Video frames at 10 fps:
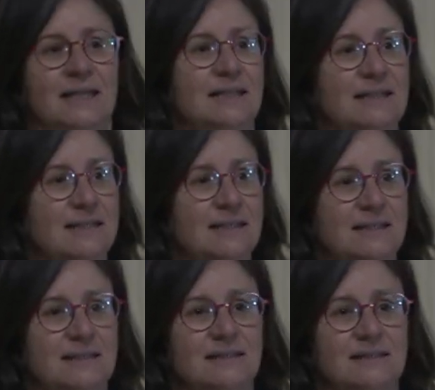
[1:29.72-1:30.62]

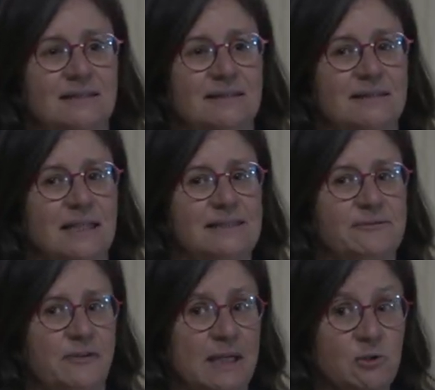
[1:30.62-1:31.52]
Uh,
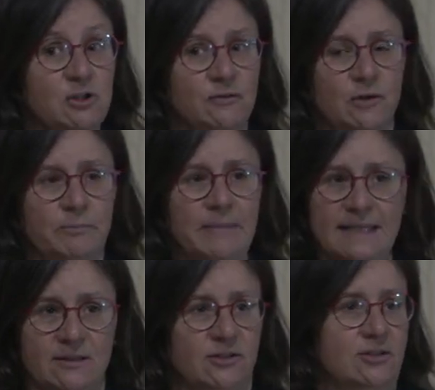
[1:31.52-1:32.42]
it's famous for
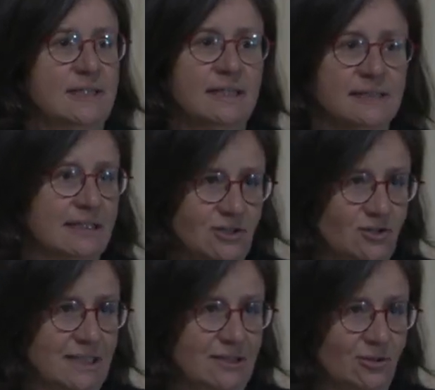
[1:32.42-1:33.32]
many other things,
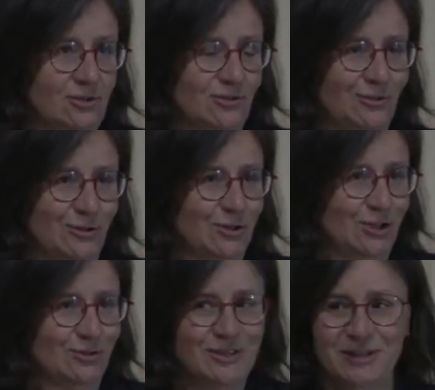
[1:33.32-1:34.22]
actually, also
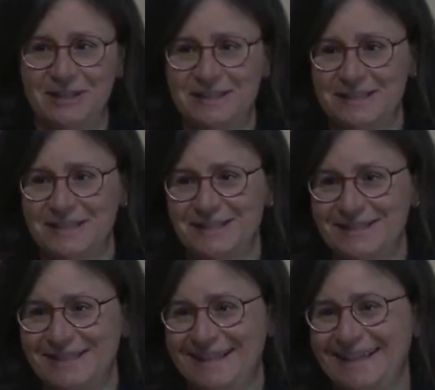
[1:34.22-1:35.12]

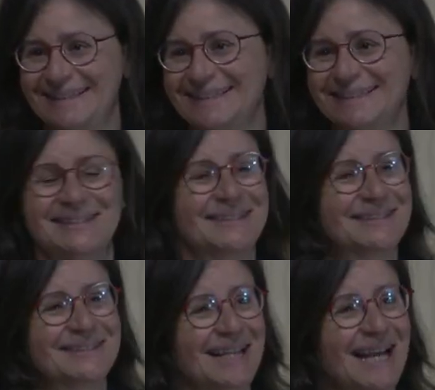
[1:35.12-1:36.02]
nucleosynthesis and
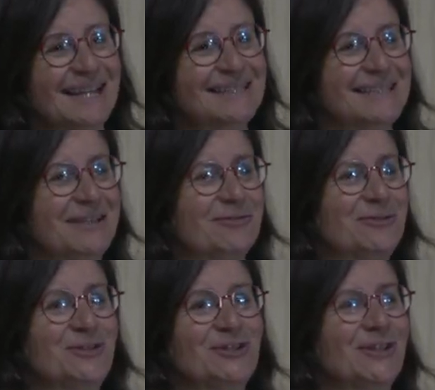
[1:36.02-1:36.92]
uh, galaxy
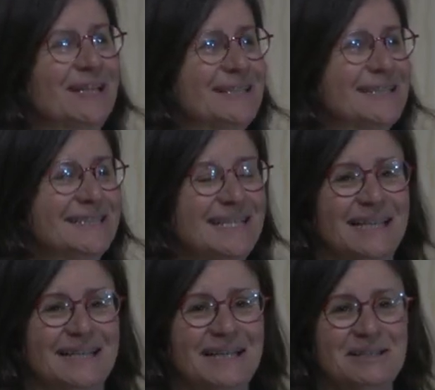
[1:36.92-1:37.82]
evolution and things
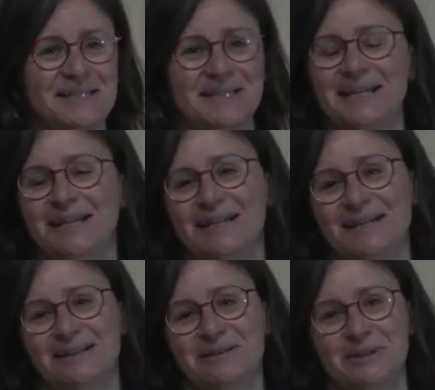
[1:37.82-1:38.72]
like that.
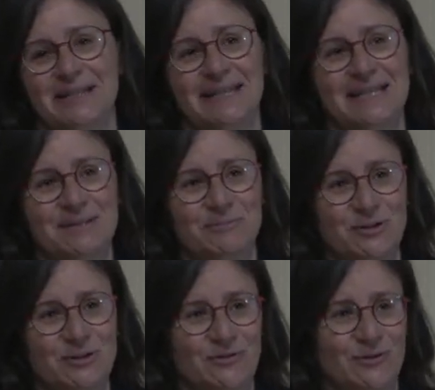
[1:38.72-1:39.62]
Uh, but I guess
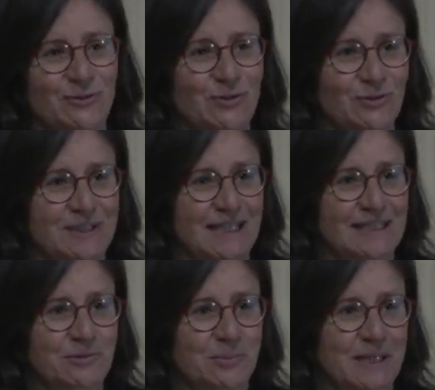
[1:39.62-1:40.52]
most of you know the
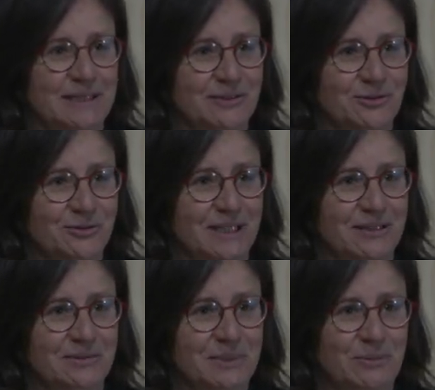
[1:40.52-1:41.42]

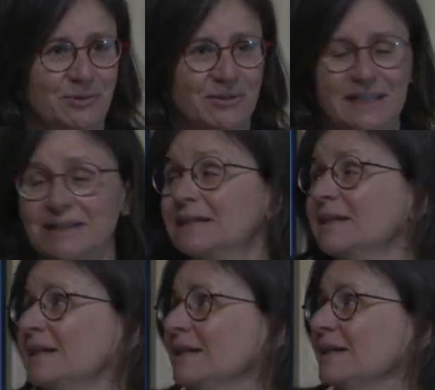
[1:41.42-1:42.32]
exoplanetary uh, people there.
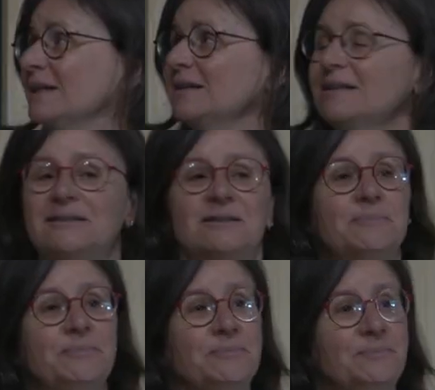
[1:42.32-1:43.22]

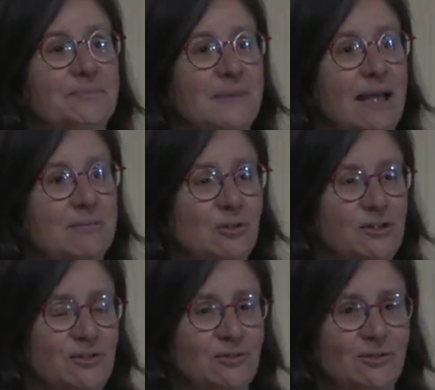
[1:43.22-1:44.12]
Um, I'm
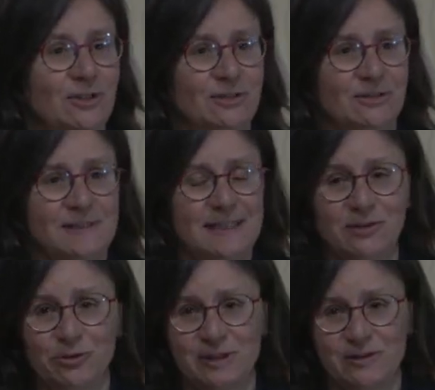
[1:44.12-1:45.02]
also a
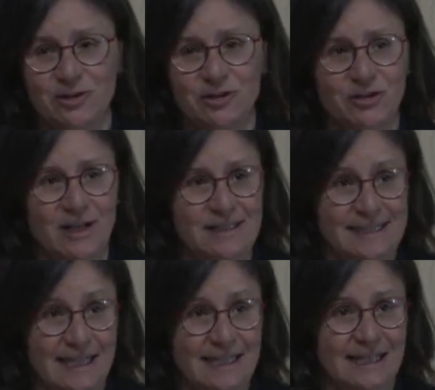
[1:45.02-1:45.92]
senior researcher at
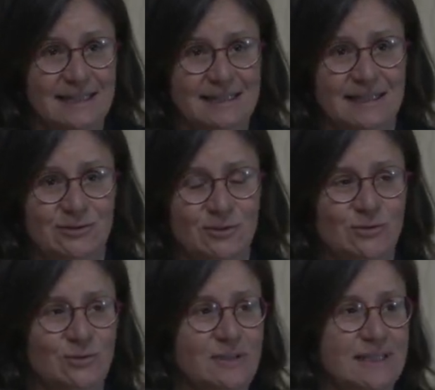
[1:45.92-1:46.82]
CNRS in
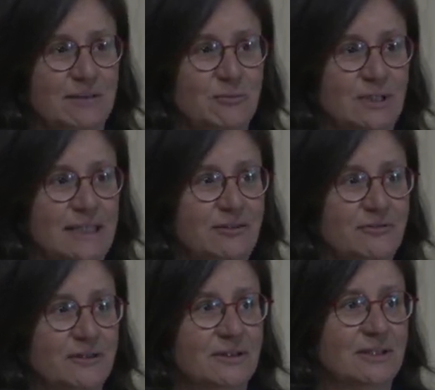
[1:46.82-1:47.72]
Toulouse. I'm on
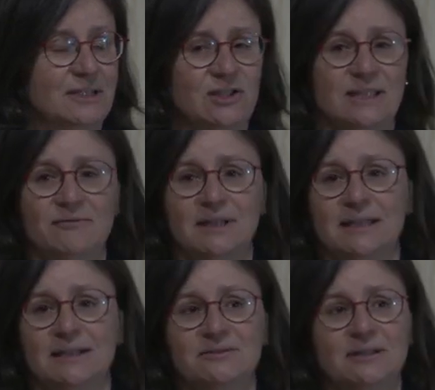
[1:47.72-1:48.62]
leave uh, in Geneva
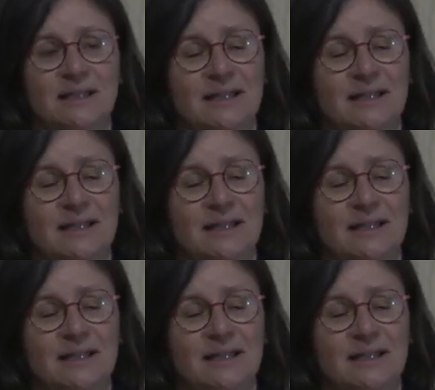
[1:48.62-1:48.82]
now.